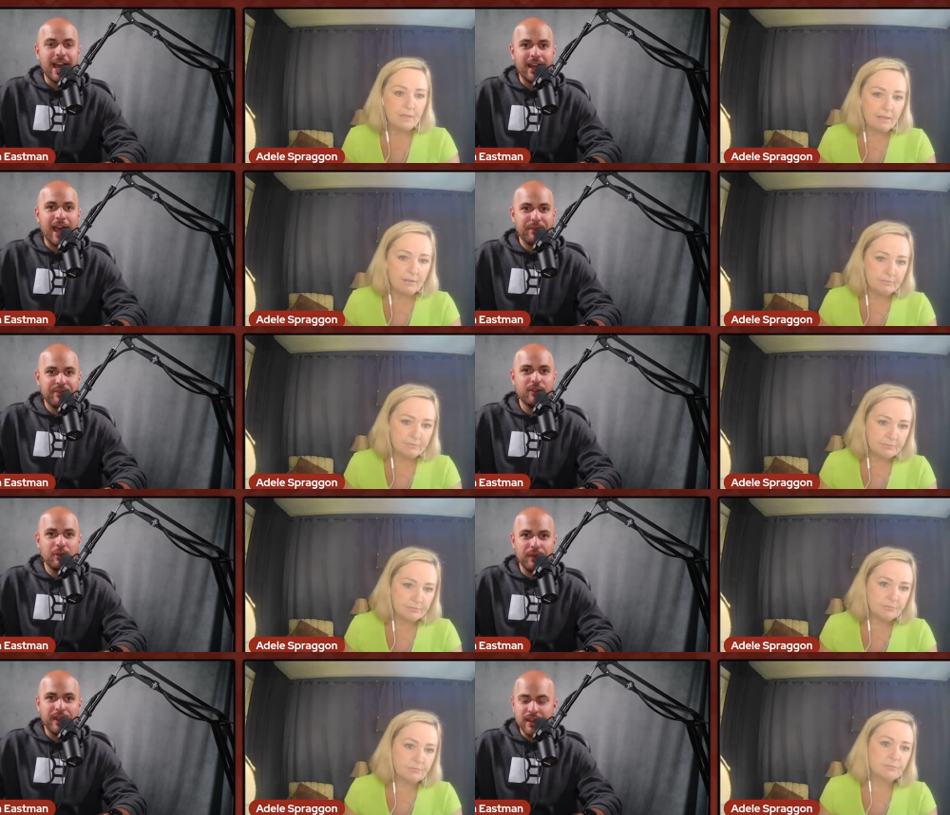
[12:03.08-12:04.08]

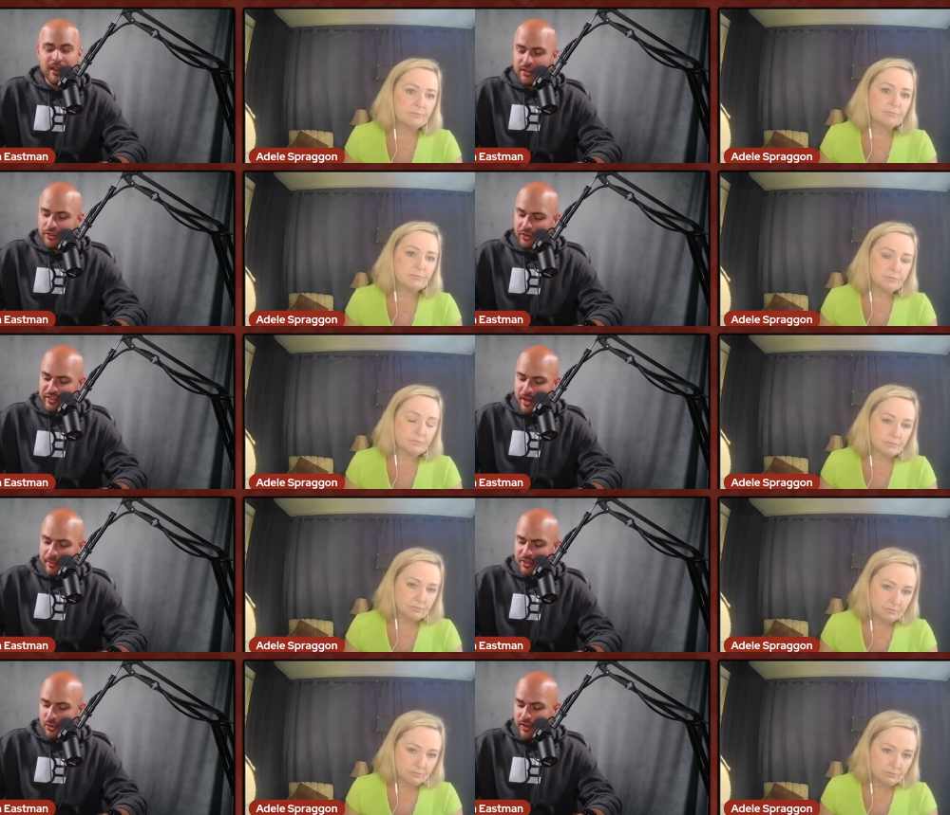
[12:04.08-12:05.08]
Speaker 1: absolutely. So step
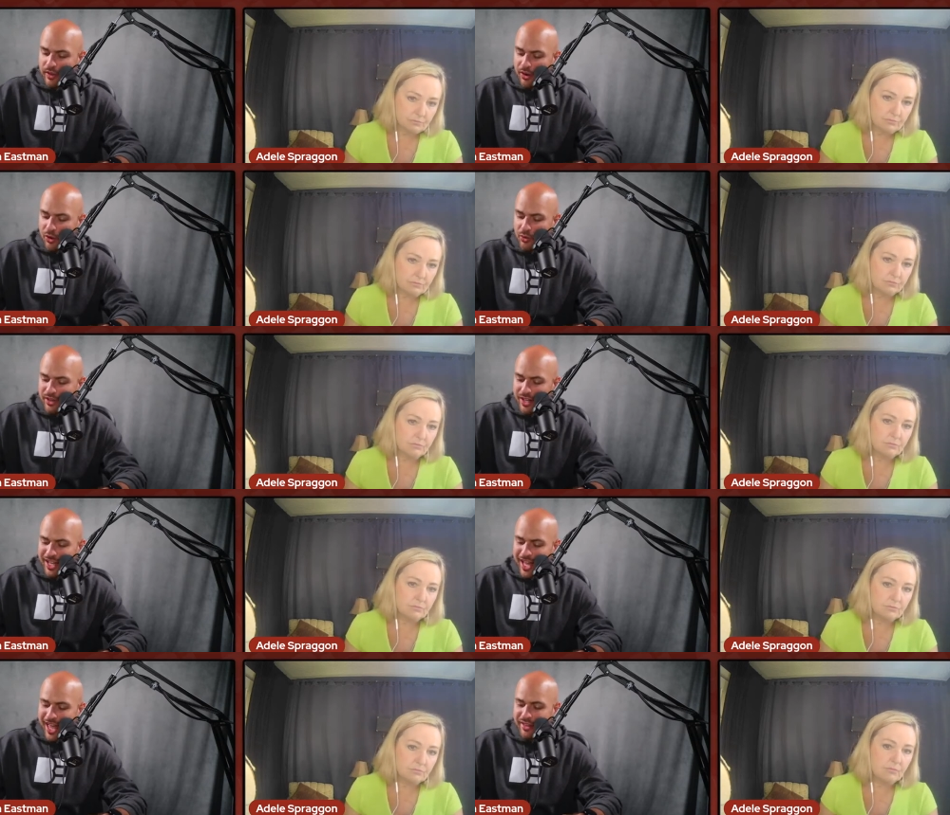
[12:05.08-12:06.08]
two there, owning
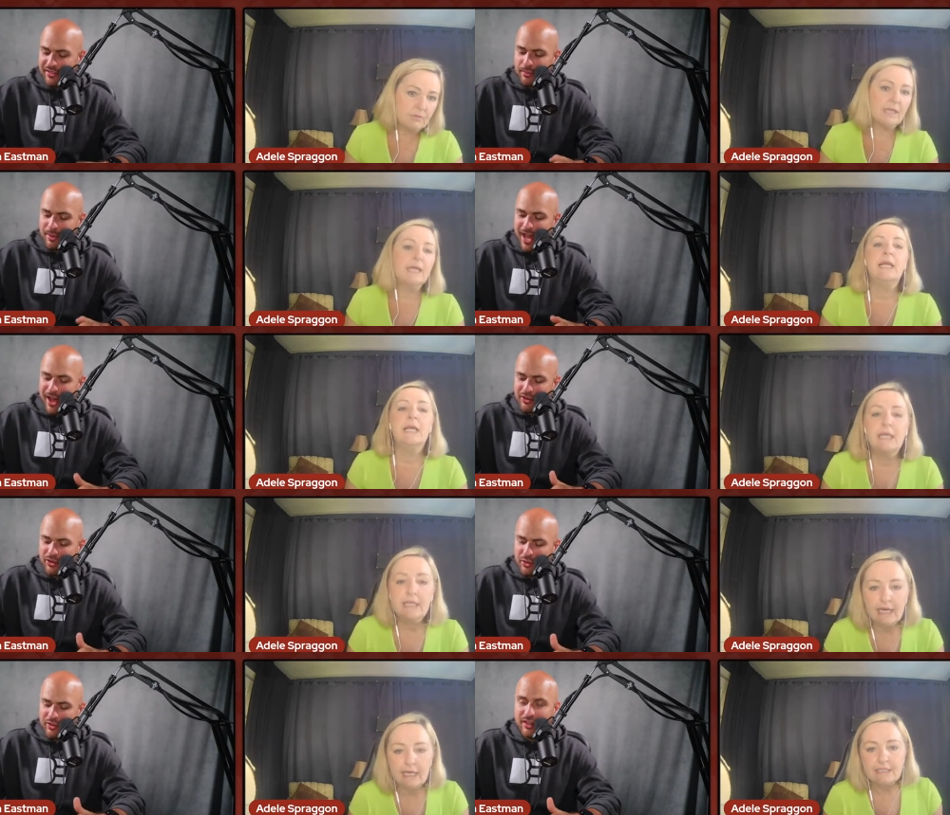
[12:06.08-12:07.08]
it as a pattern.
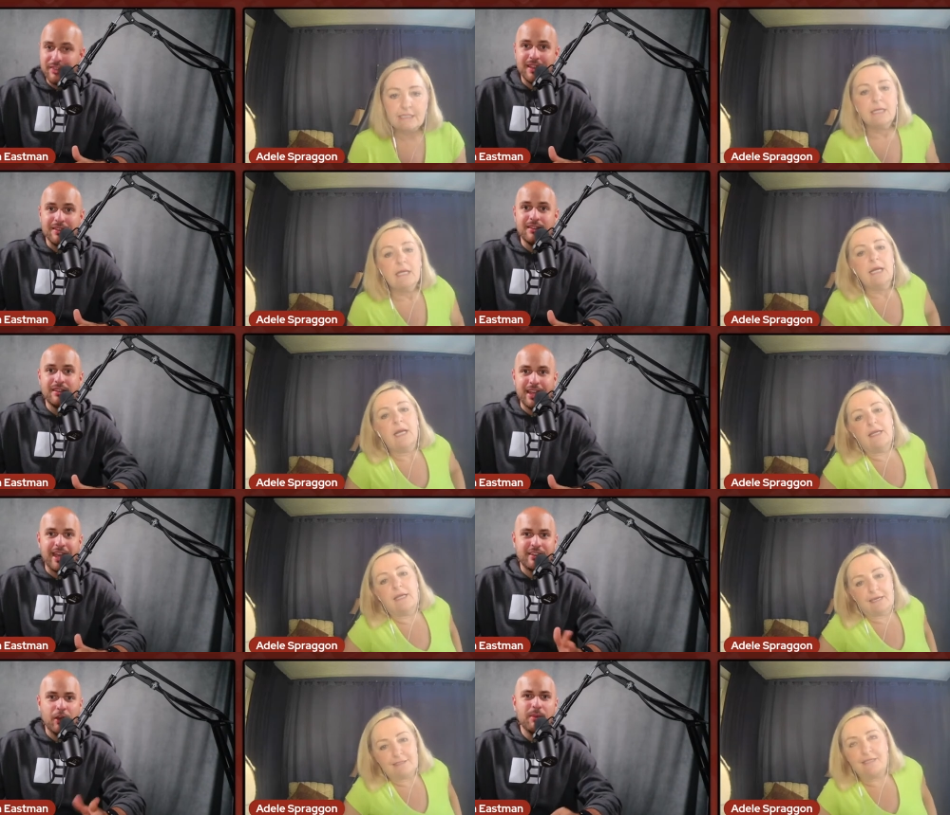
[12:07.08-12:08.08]
You yes. said that. Yeah, uh,
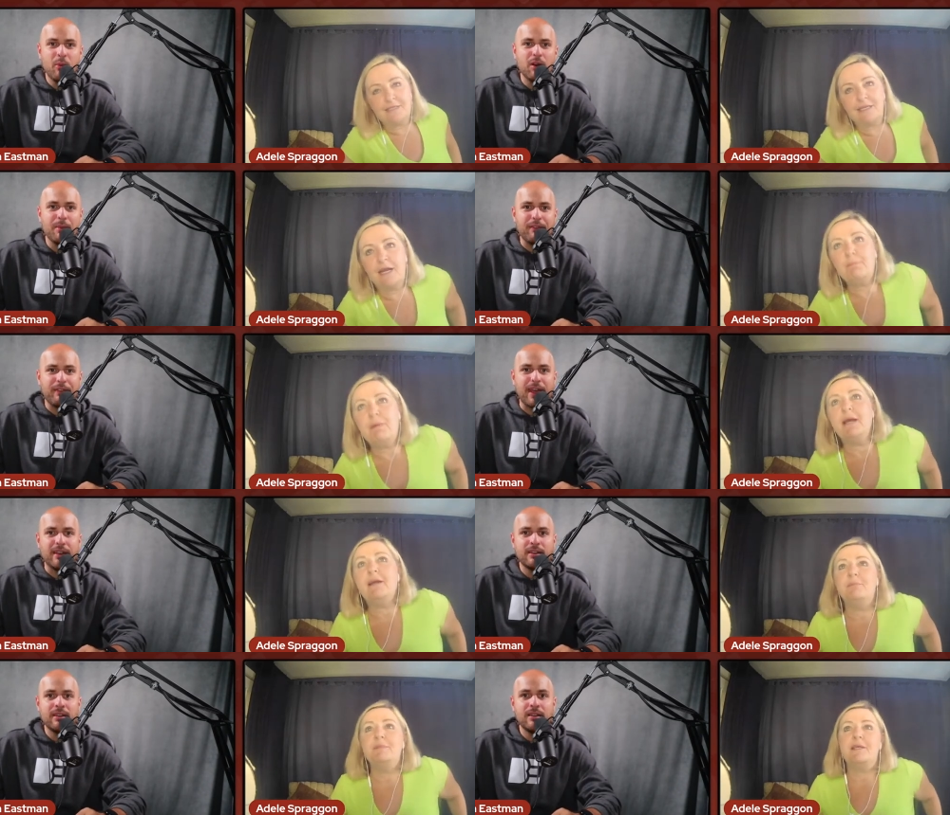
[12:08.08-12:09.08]
tell uh, yes. me more I about said that. I'd
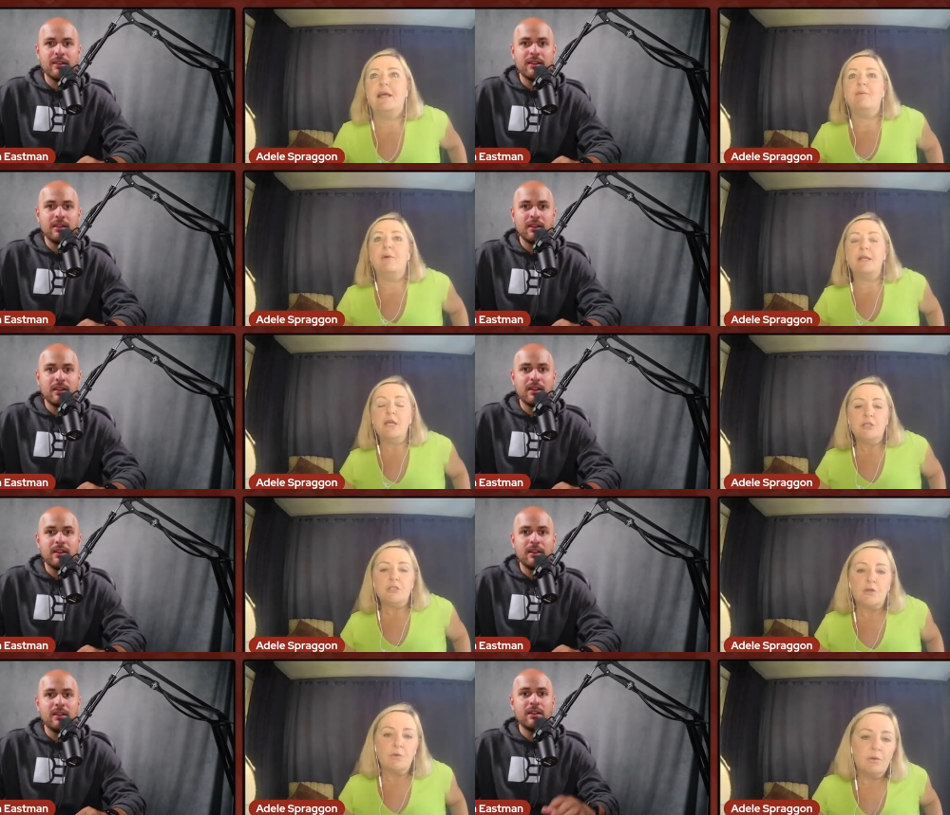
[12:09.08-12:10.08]
back
Speaker 2: up to that one.
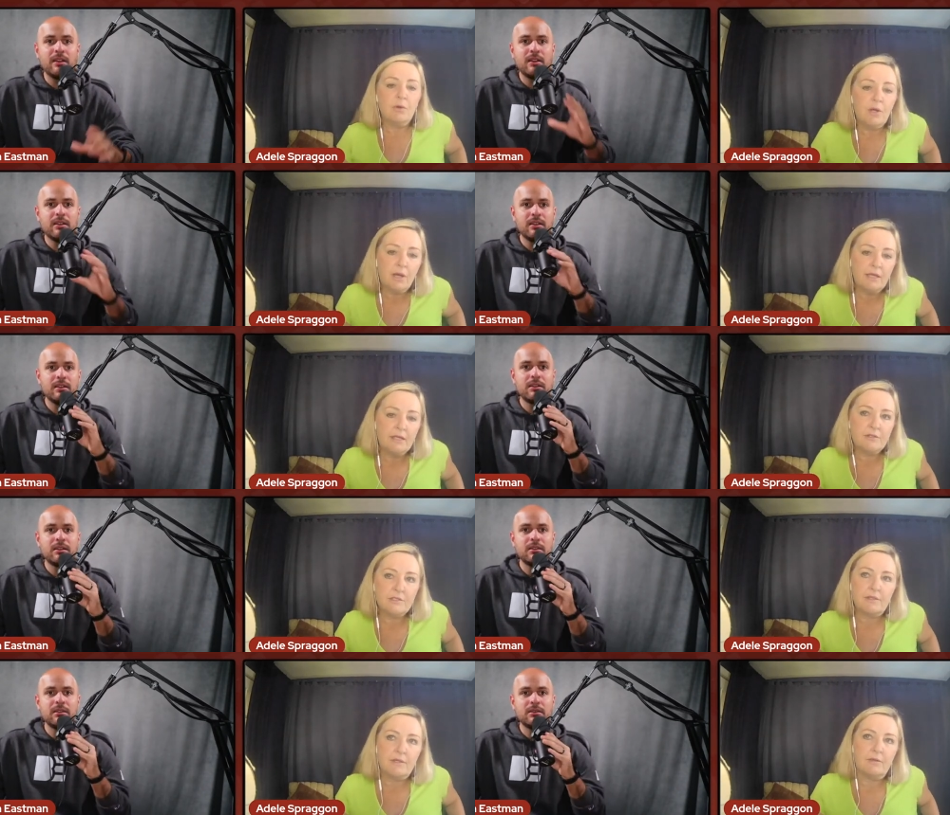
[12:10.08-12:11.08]
So
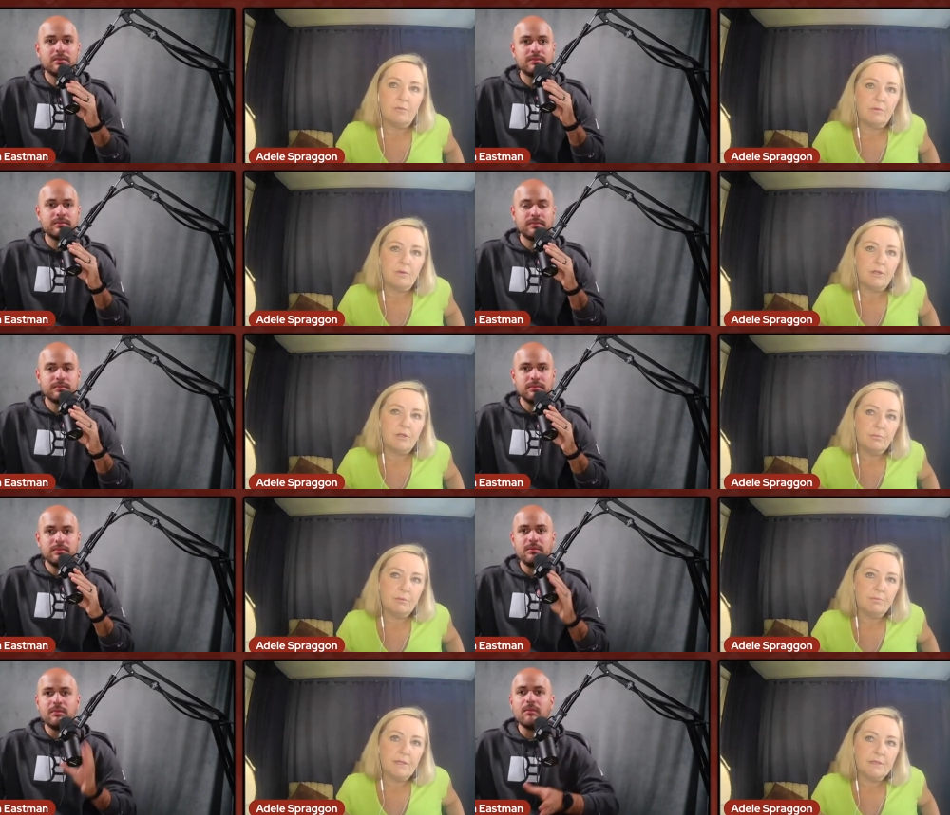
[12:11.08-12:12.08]
here's the thing:
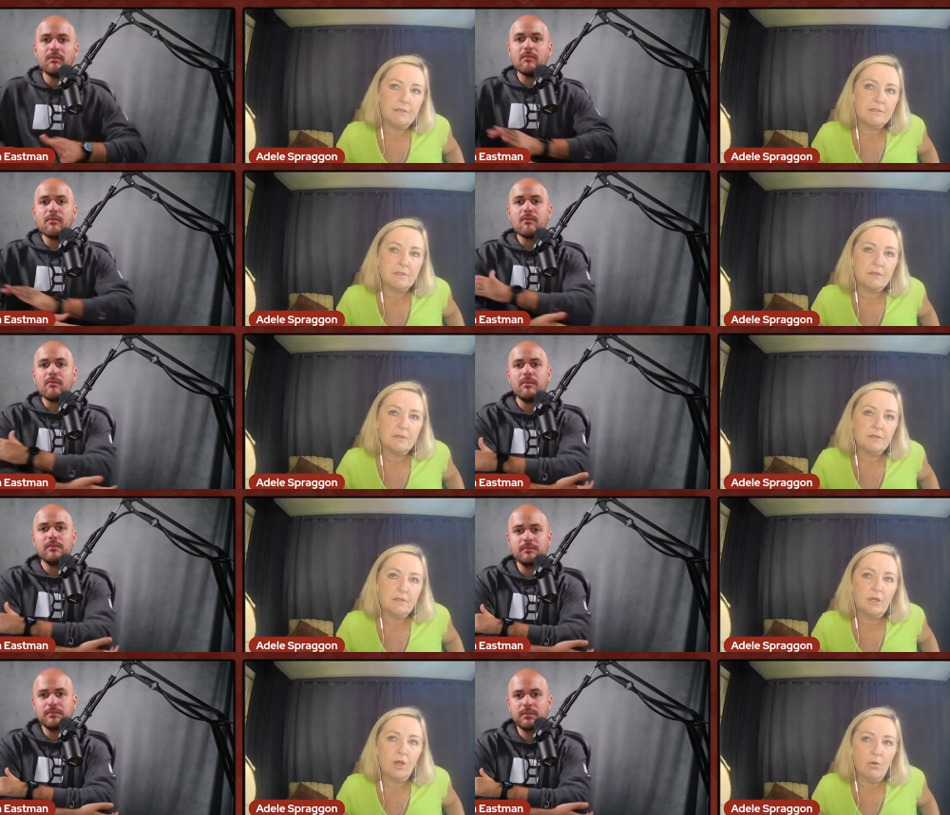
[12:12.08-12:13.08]
human beings
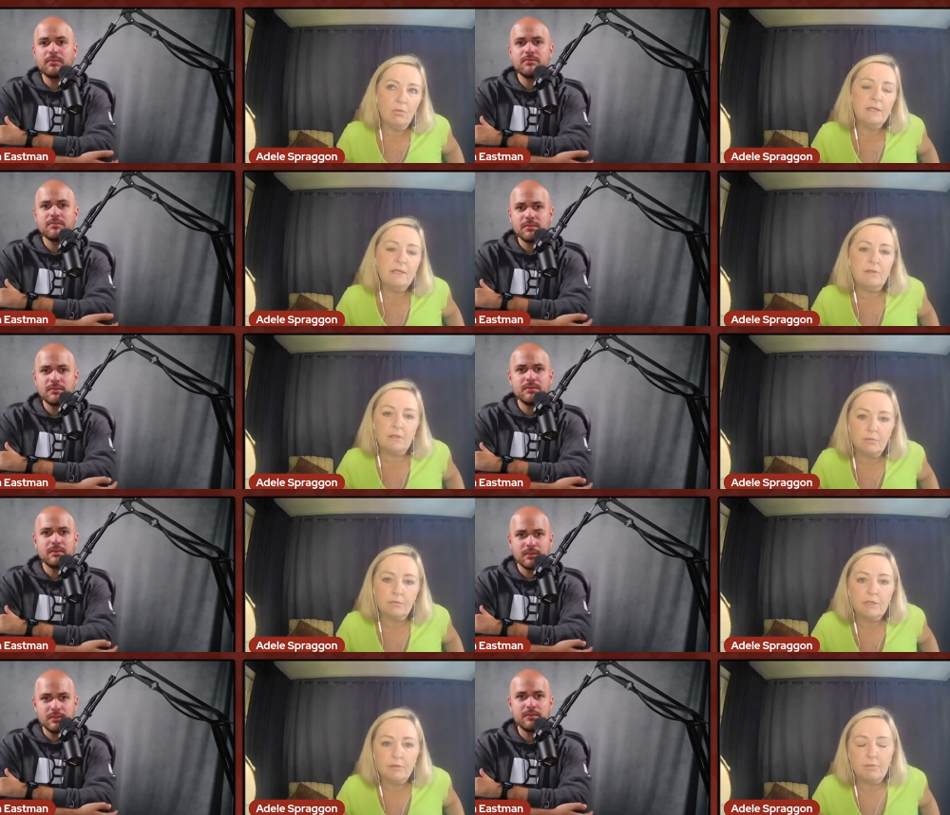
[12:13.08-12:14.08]
the only thing
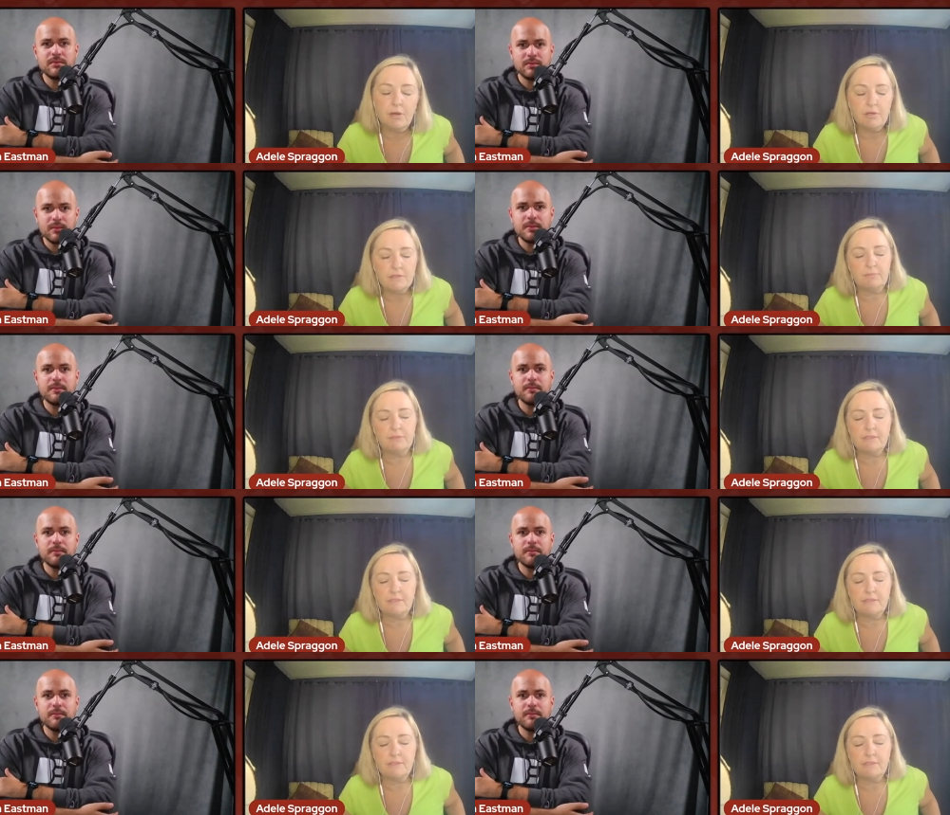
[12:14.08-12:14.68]
that we can possibly